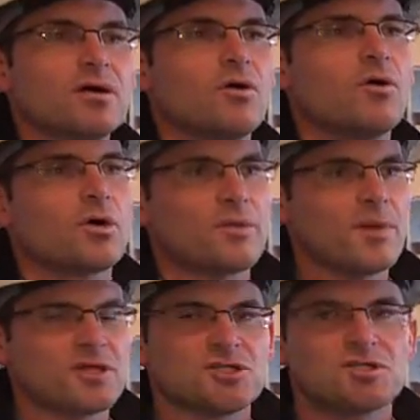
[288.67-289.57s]
or the
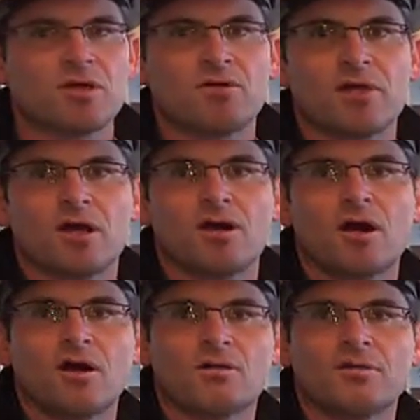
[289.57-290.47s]
patients that are
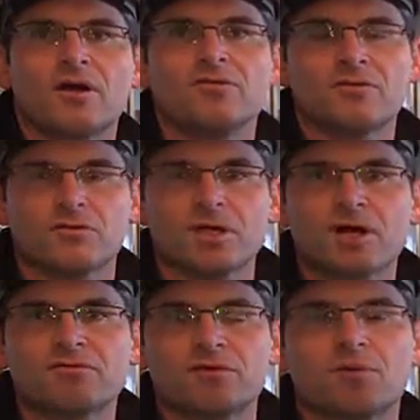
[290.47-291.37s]
there for
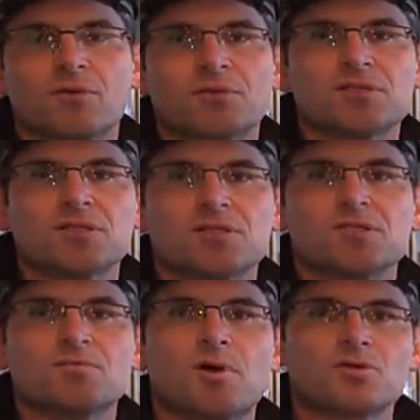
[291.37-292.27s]
recovery
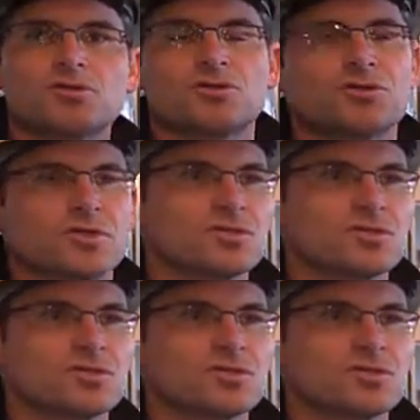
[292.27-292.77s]
purposes post-surgery.